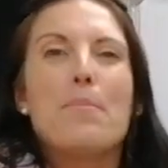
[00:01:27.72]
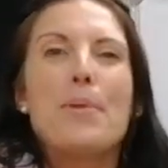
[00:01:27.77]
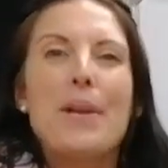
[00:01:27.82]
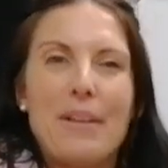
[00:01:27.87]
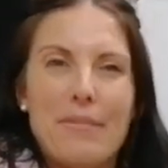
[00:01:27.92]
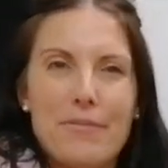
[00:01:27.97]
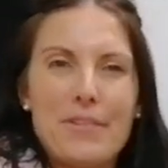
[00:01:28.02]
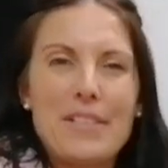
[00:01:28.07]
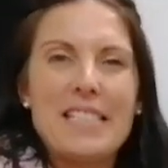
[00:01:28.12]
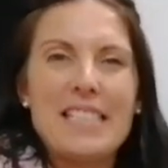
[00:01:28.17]

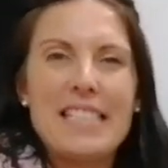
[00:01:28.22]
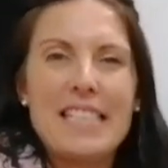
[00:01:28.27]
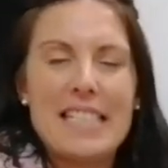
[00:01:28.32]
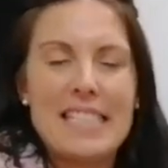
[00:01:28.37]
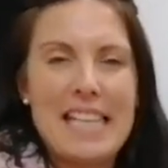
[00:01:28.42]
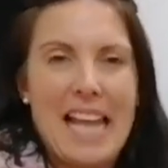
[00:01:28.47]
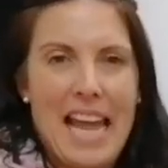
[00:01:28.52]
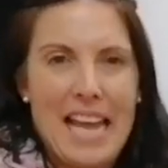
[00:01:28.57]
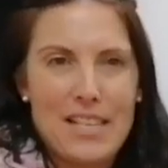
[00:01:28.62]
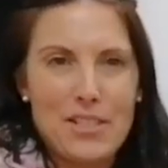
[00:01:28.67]

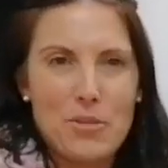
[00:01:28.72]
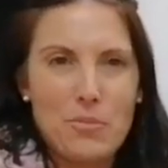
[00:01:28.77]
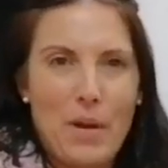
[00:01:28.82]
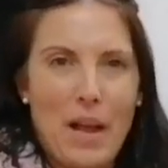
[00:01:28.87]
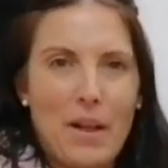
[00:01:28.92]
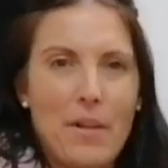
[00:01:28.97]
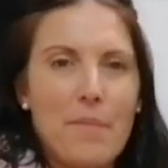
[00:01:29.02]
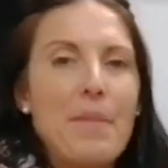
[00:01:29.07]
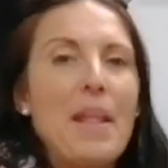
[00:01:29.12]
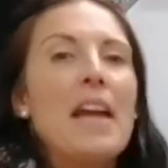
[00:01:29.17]
preferences as
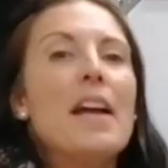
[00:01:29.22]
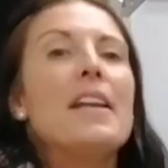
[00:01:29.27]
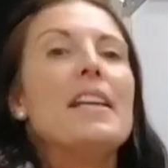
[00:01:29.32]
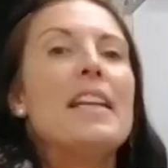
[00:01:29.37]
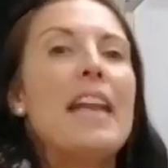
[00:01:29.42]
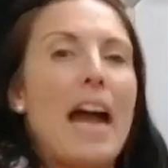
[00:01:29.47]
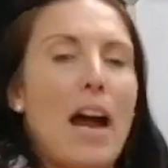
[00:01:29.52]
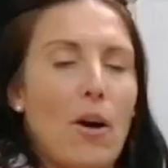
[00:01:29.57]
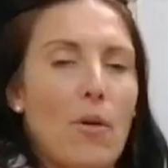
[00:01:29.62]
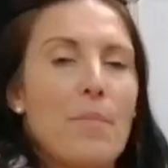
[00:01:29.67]
well.
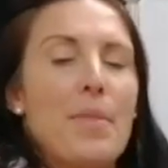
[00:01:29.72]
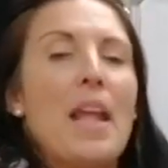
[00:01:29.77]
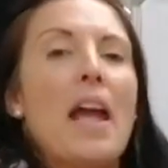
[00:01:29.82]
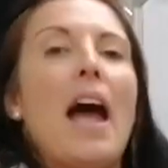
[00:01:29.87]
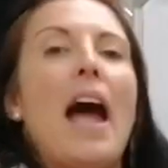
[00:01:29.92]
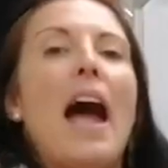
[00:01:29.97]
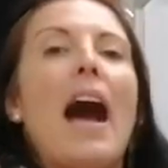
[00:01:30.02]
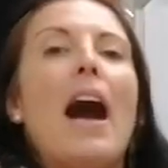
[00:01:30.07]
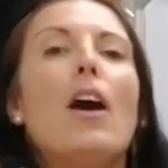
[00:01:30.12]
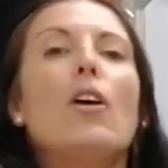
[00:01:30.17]
Now,
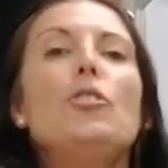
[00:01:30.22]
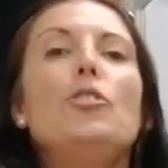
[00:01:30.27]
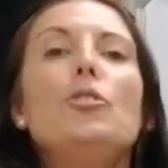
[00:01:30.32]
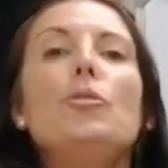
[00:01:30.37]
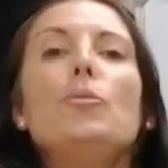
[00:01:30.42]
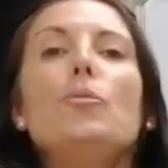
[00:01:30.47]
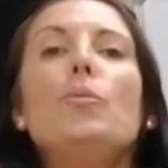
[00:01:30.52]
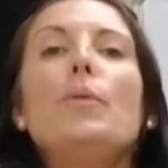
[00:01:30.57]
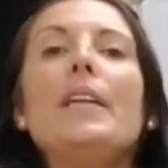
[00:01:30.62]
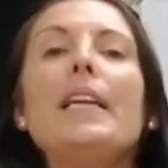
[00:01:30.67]
how do
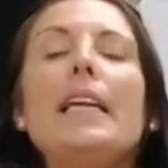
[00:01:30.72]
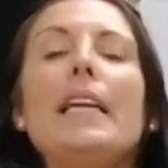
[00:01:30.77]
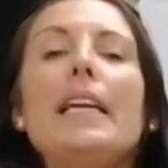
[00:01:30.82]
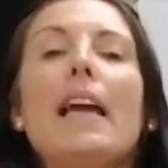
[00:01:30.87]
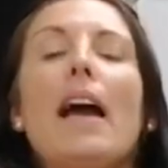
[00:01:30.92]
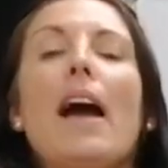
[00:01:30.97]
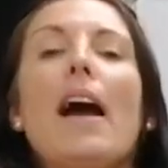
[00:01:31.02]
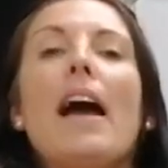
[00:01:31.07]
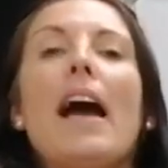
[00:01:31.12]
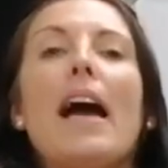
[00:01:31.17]

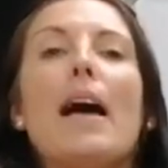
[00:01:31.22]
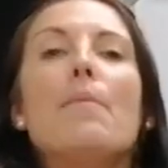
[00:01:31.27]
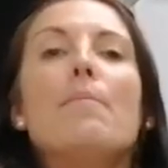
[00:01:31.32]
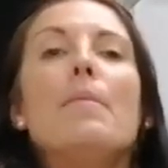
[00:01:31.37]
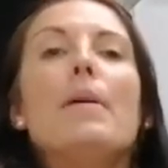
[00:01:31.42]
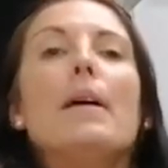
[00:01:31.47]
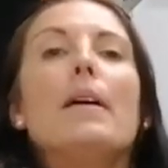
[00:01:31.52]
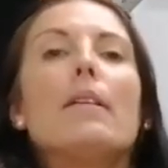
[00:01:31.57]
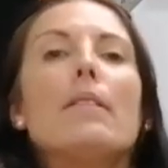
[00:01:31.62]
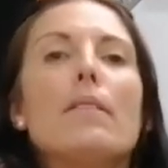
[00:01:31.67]
we
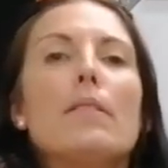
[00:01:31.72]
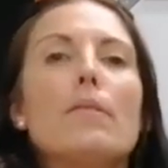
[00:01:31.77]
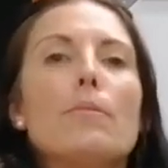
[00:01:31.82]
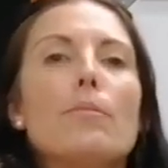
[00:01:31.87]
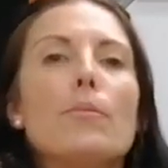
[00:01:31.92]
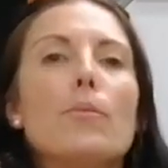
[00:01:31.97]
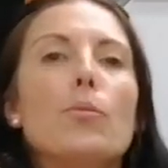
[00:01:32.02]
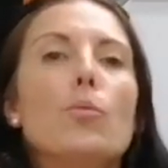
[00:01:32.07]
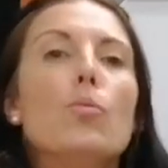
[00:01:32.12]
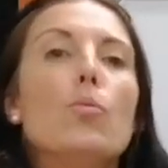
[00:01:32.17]

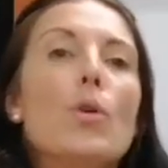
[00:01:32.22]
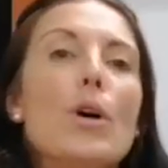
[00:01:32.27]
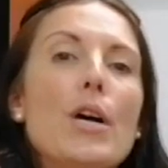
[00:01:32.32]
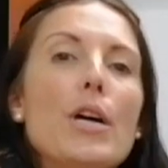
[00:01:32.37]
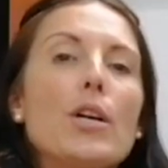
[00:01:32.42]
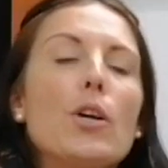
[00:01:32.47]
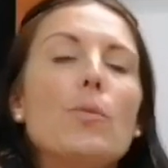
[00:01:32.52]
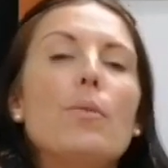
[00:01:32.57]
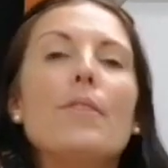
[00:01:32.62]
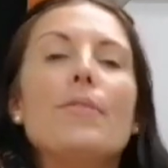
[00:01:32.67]

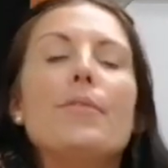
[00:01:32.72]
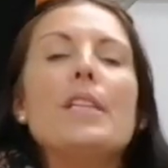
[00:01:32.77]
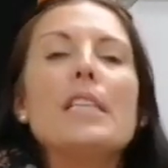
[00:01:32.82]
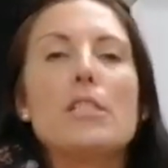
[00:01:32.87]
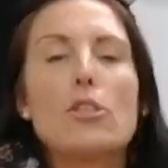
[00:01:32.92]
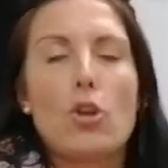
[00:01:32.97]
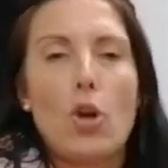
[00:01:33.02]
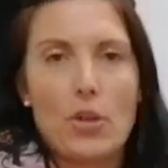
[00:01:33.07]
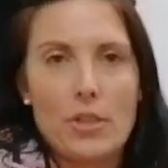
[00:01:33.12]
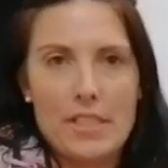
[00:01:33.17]
work with
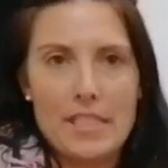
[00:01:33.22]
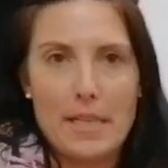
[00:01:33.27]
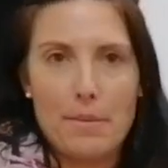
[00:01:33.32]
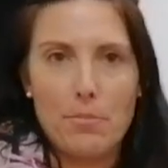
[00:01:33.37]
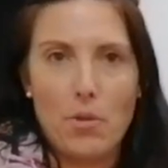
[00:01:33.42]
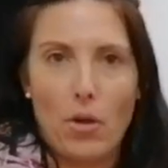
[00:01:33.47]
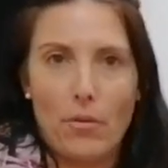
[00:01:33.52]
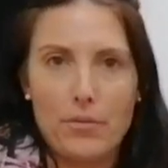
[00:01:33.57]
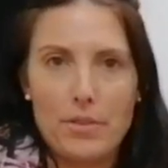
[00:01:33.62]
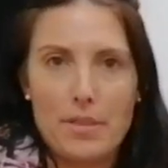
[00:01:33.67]
this
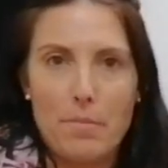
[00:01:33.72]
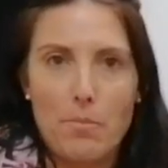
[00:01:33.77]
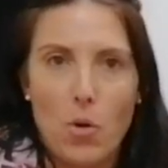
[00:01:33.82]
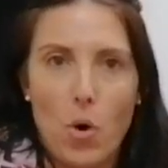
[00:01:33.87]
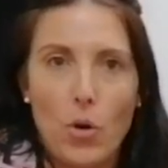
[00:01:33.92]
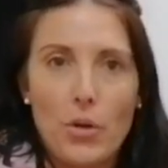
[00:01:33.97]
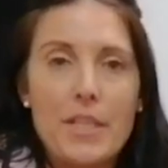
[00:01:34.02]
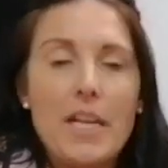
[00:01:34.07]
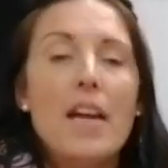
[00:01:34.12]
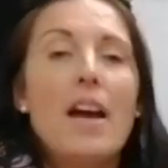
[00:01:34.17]
concept of
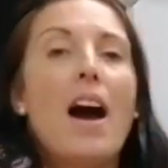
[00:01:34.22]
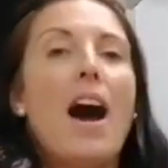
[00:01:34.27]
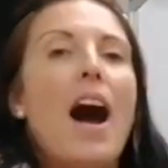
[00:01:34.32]
demand?